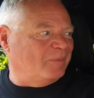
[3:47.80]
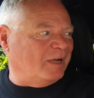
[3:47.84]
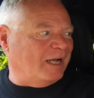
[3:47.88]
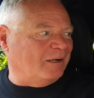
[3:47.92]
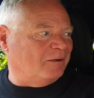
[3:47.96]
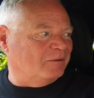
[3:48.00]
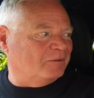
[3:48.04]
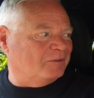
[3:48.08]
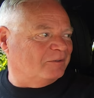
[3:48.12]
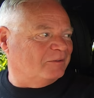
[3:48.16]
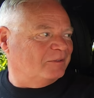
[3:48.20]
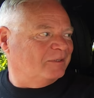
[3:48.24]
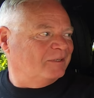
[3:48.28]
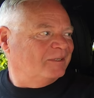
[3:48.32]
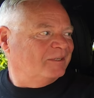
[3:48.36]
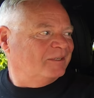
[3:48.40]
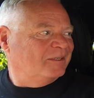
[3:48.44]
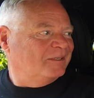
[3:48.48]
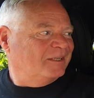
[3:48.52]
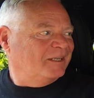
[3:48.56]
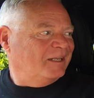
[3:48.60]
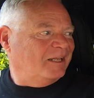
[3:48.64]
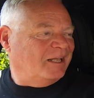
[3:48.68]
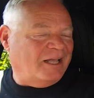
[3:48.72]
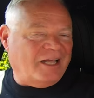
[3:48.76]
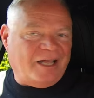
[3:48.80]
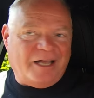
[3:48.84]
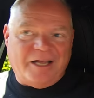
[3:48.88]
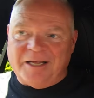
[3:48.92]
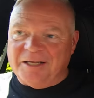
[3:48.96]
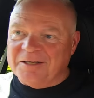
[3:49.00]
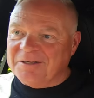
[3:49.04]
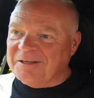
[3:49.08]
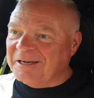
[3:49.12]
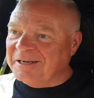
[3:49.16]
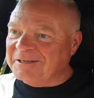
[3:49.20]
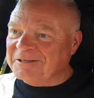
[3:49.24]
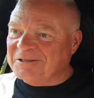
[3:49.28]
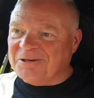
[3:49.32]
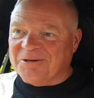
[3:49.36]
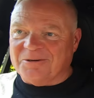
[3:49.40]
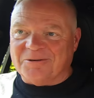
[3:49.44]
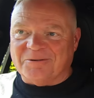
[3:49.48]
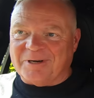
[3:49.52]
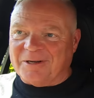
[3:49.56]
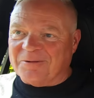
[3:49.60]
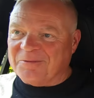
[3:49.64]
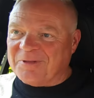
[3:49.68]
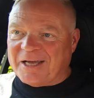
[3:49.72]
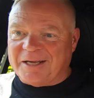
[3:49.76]
mountain. Oh, yeah. And I turned
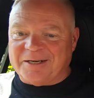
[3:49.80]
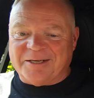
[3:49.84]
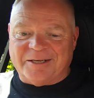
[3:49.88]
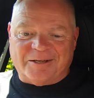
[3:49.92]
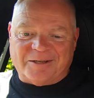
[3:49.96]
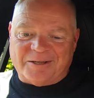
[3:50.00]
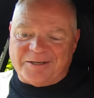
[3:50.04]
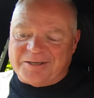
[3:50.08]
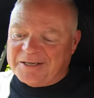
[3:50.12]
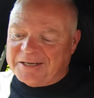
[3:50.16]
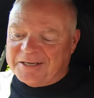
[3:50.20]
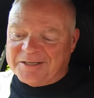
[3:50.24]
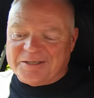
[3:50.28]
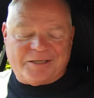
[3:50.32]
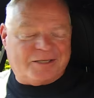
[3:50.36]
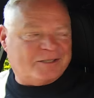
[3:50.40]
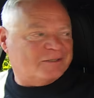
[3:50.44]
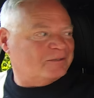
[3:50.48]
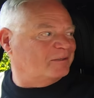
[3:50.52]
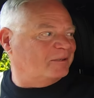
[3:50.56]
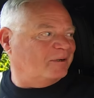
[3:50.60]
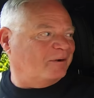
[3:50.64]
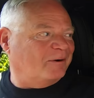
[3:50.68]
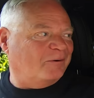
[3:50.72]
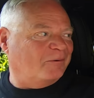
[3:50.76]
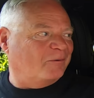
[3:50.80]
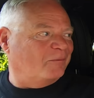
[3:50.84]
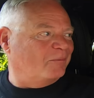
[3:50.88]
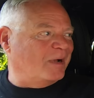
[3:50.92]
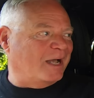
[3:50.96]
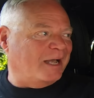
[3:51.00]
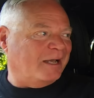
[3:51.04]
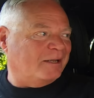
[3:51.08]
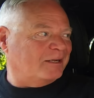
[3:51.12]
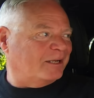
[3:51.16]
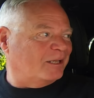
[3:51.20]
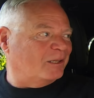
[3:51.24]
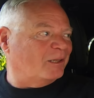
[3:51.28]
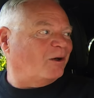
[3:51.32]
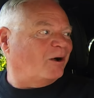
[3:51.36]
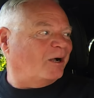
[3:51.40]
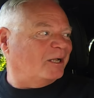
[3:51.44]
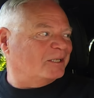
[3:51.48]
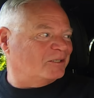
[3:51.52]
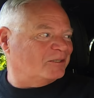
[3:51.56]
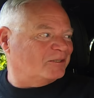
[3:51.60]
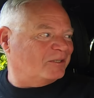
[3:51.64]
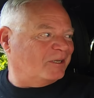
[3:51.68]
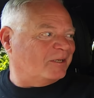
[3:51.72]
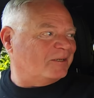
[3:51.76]
around that hill and I just, oh man, I
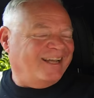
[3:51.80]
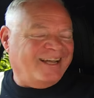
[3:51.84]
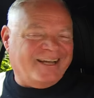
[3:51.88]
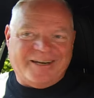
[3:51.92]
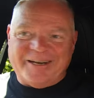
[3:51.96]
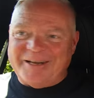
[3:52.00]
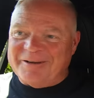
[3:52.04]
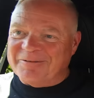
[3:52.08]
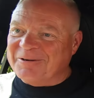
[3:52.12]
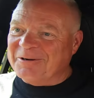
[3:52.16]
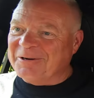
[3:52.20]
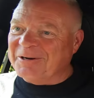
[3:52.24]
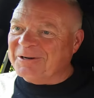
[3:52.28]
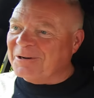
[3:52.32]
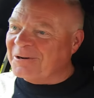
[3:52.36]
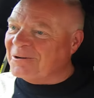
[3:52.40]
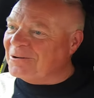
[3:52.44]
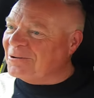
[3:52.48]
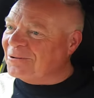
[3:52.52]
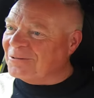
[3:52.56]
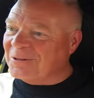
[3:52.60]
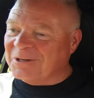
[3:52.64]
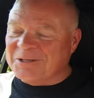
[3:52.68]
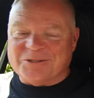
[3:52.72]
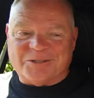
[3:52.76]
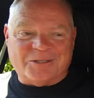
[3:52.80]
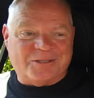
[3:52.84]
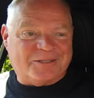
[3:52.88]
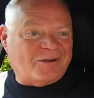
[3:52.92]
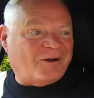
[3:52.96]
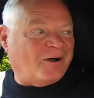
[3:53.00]
launched it. And I'm going, oh, this is